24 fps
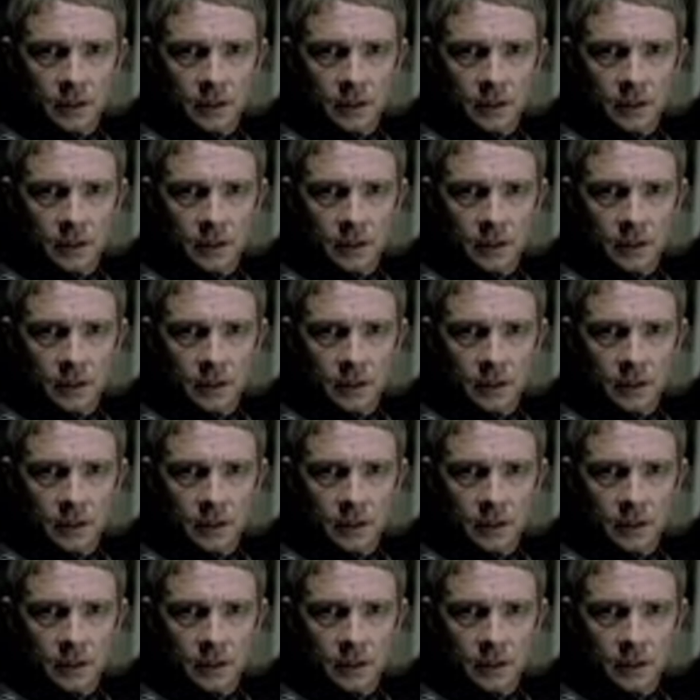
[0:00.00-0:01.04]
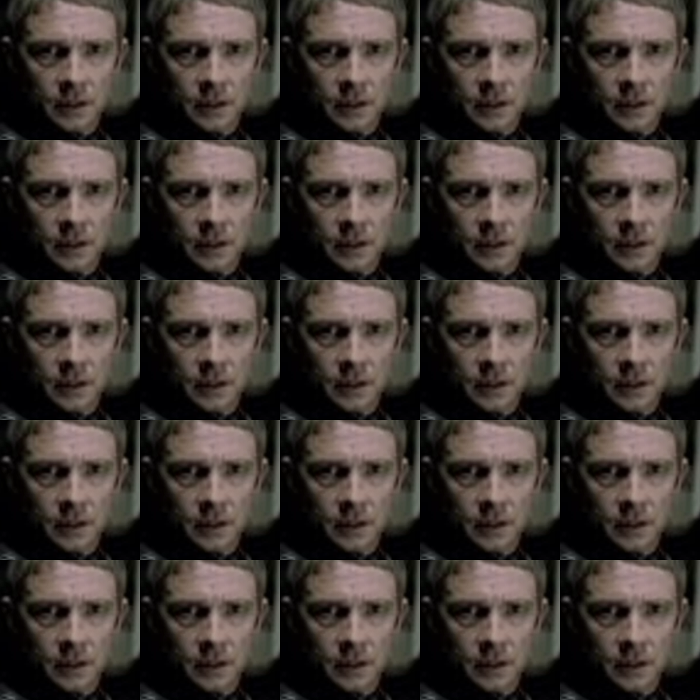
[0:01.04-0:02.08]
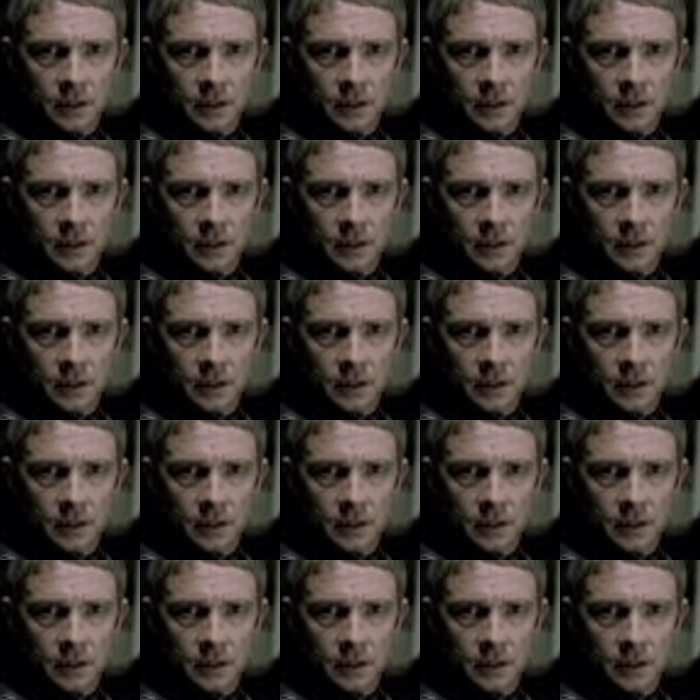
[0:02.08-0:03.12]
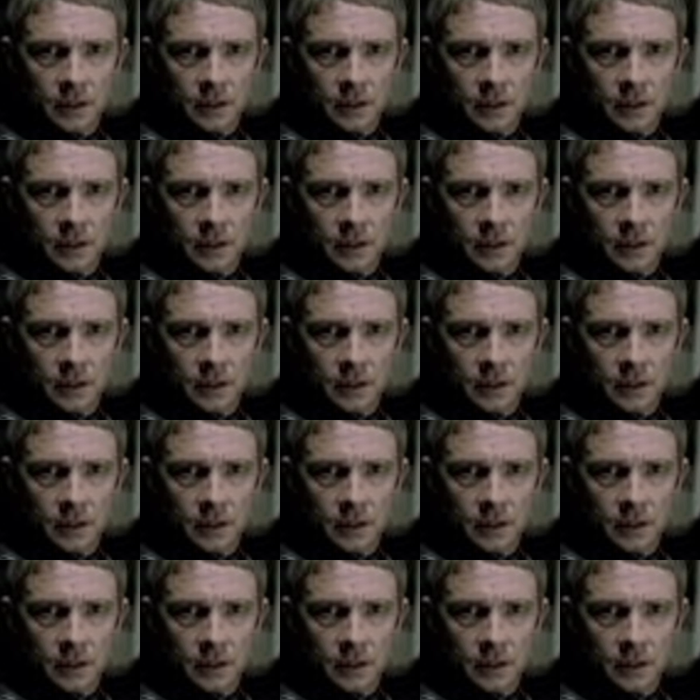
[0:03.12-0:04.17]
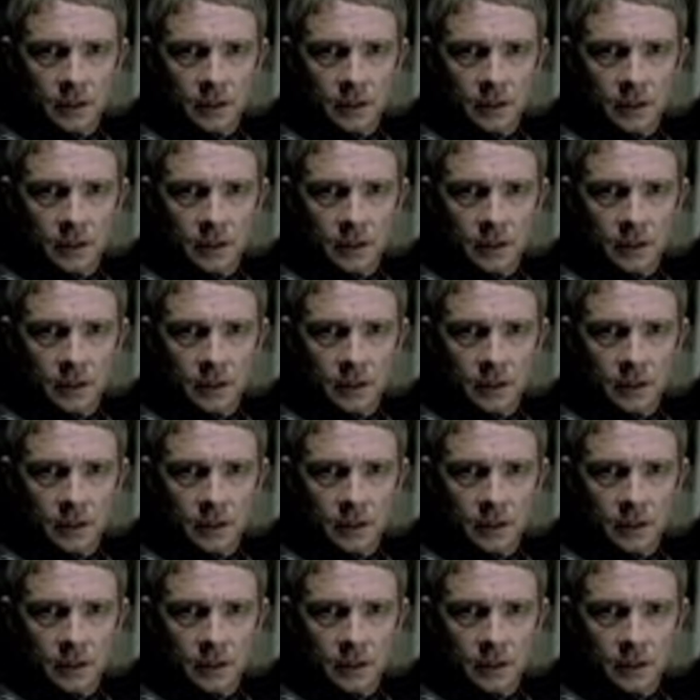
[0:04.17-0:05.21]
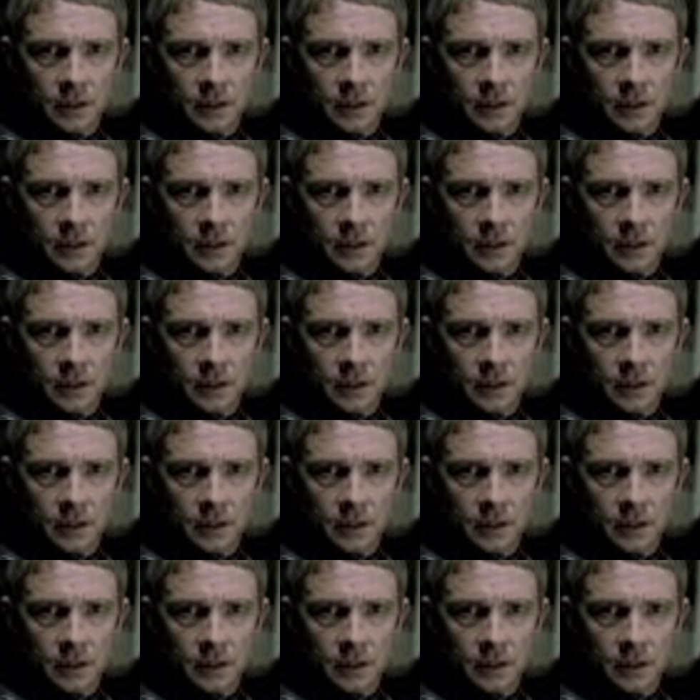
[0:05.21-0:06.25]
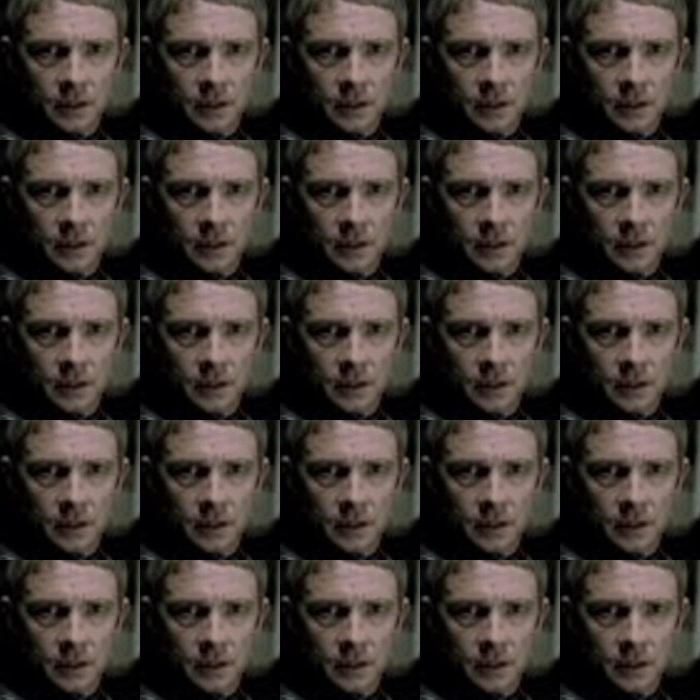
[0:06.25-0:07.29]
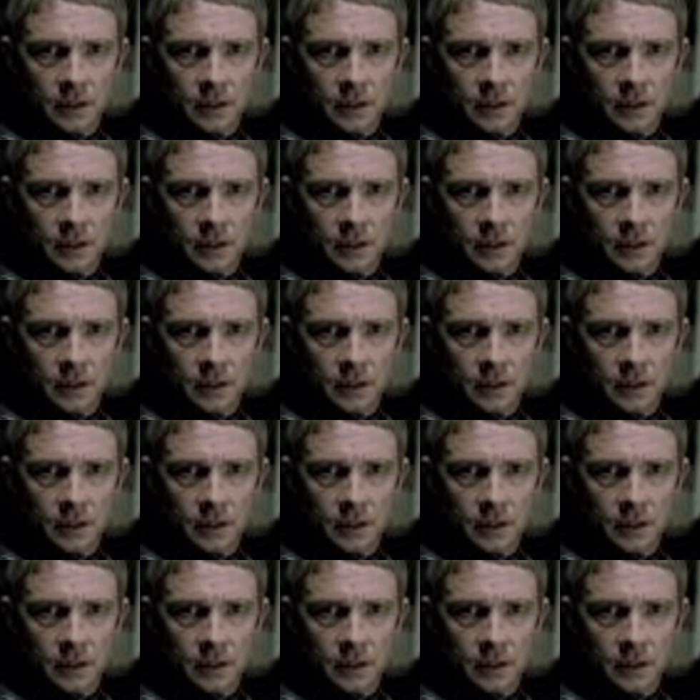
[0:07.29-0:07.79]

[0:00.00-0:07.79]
This is a still picture; no speech is visible.